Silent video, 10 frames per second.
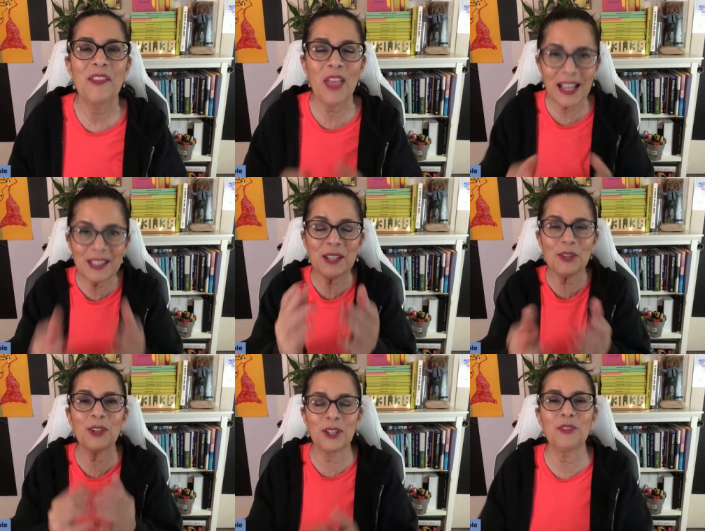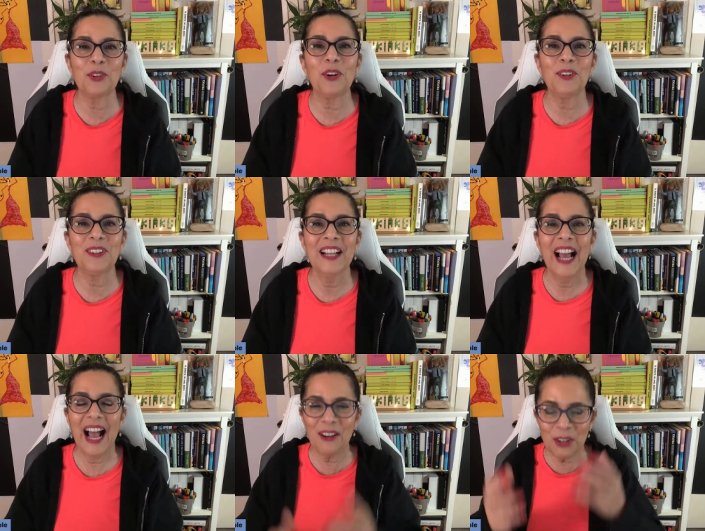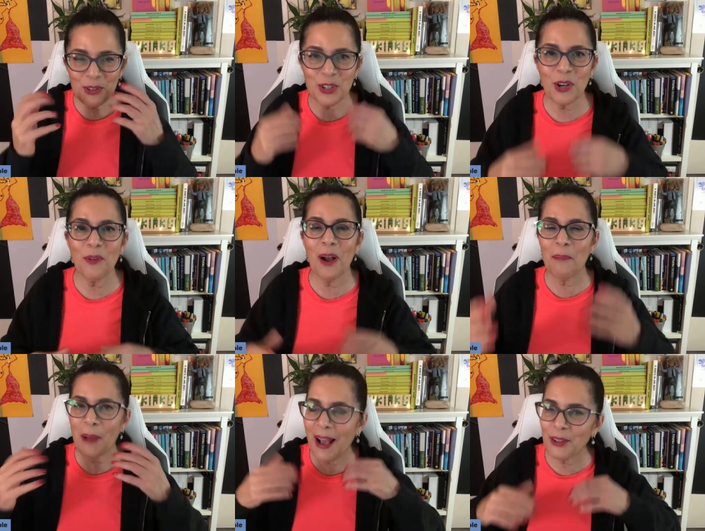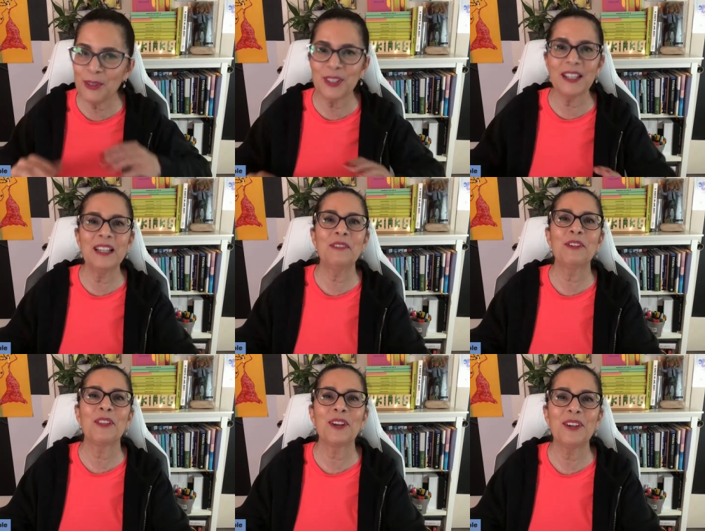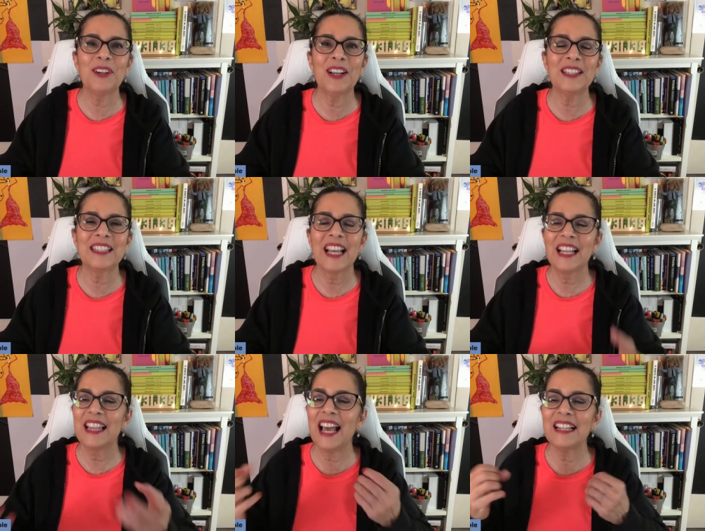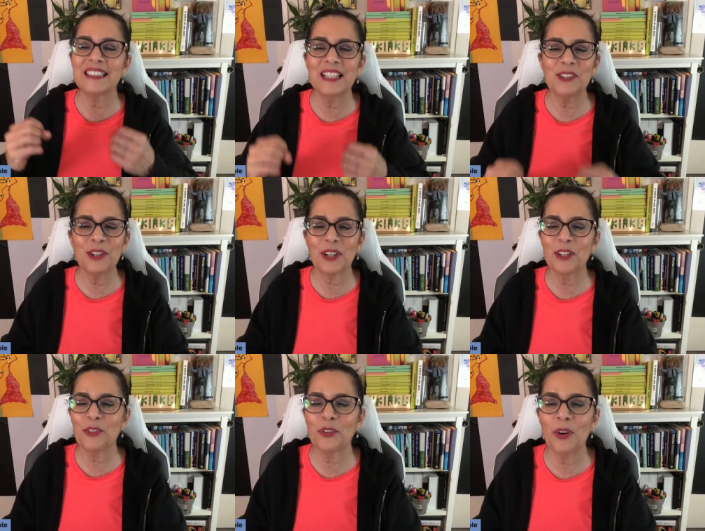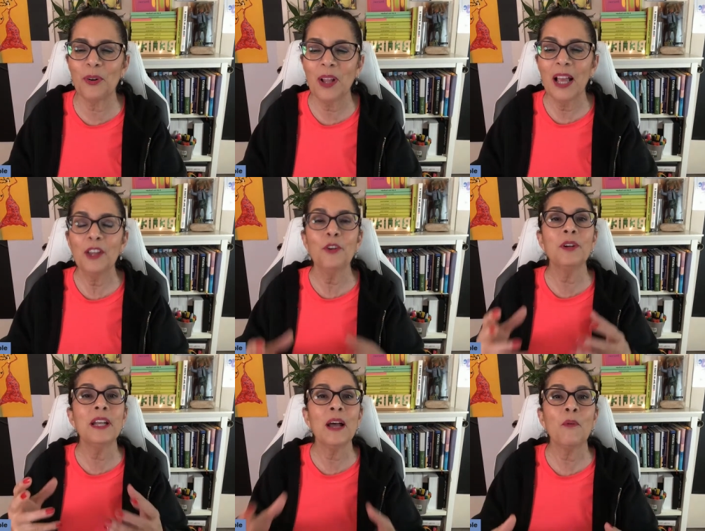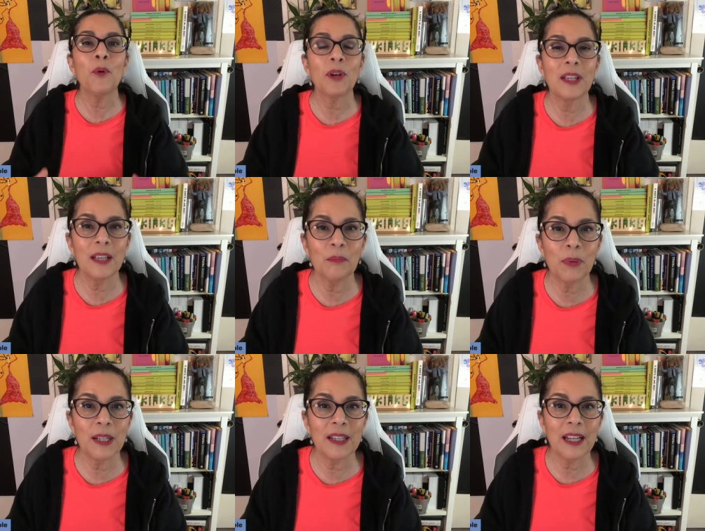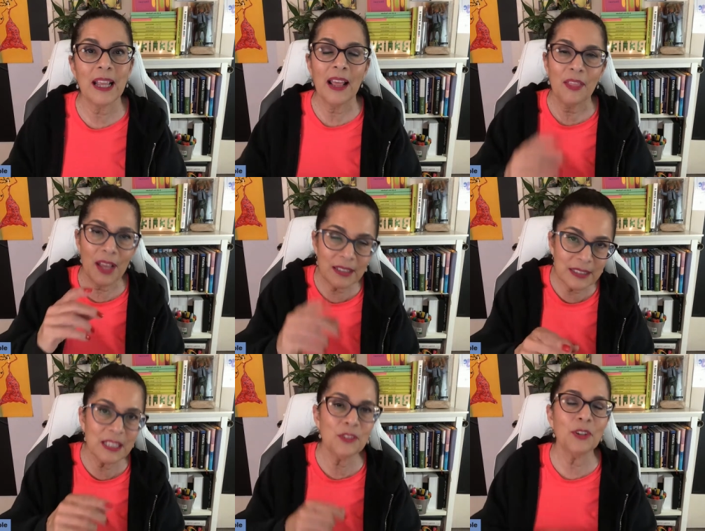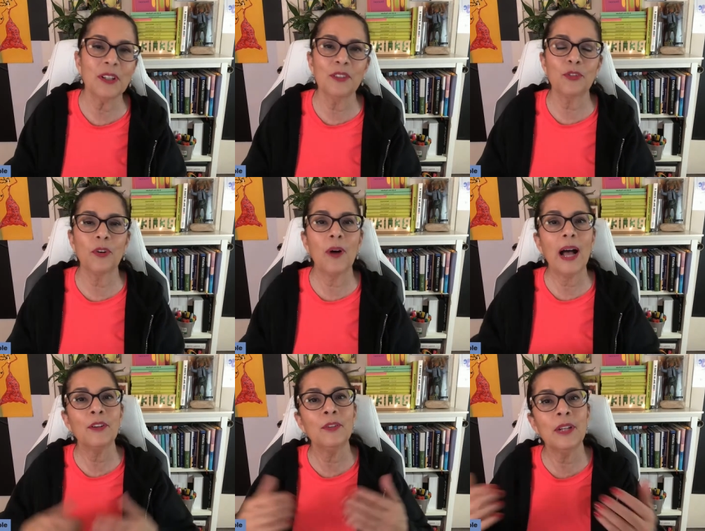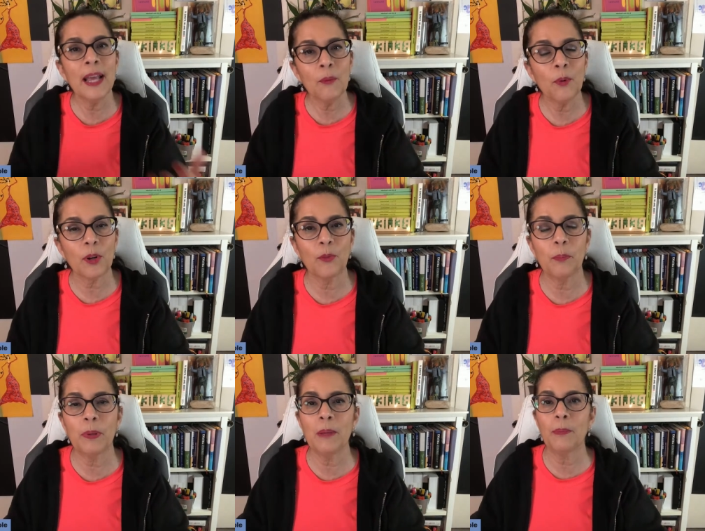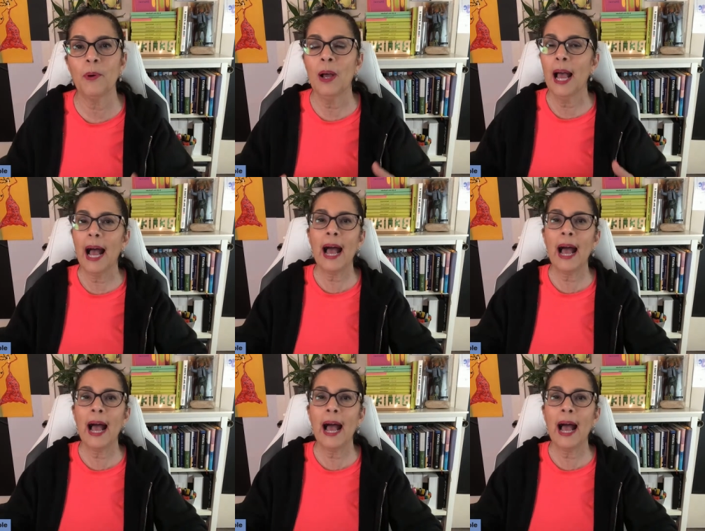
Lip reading: That's in your control. How you show up, how you deliver the goods, that is in your control. Your networking ability, that is in your control. How you network with people.